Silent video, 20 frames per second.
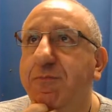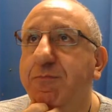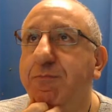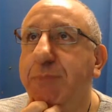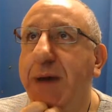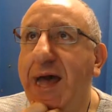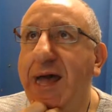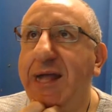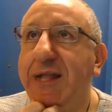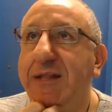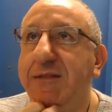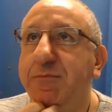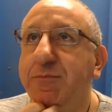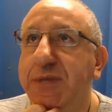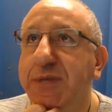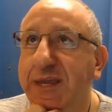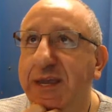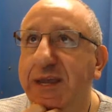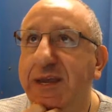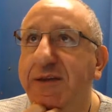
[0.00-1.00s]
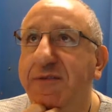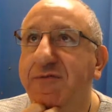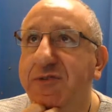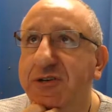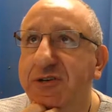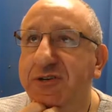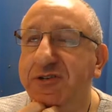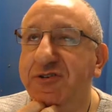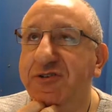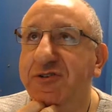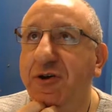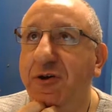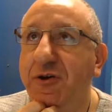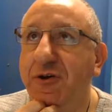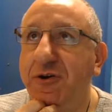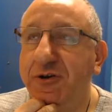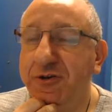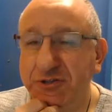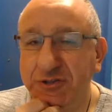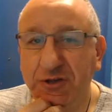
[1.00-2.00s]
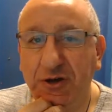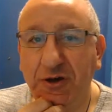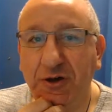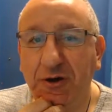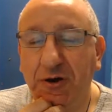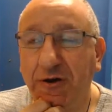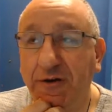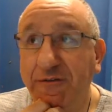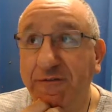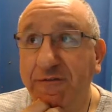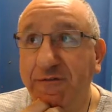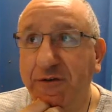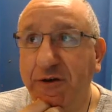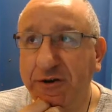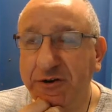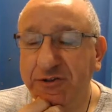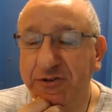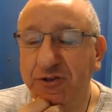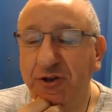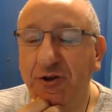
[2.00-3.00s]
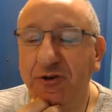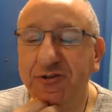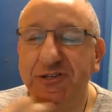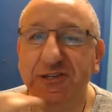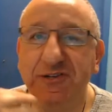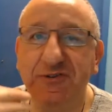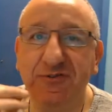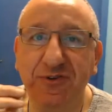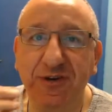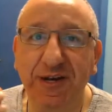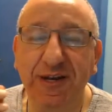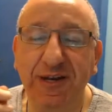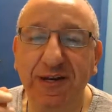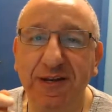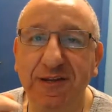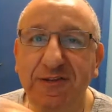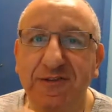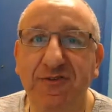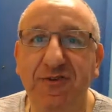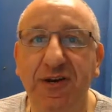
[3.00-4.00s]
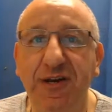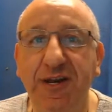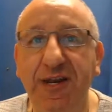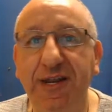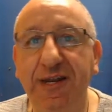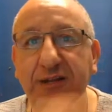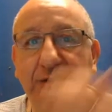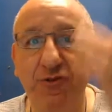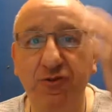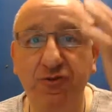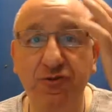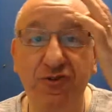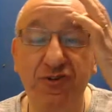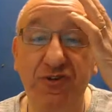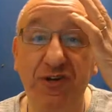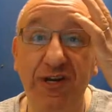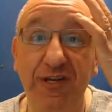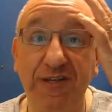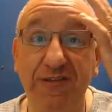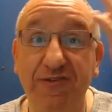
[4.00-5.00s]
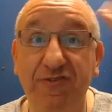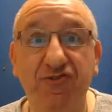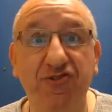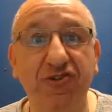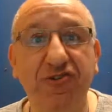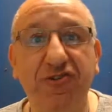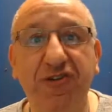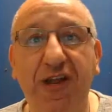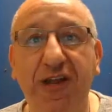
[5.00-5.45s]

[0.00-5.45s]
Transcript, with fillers: bad behaviors are do- of our dogs is, re- is related to stress, just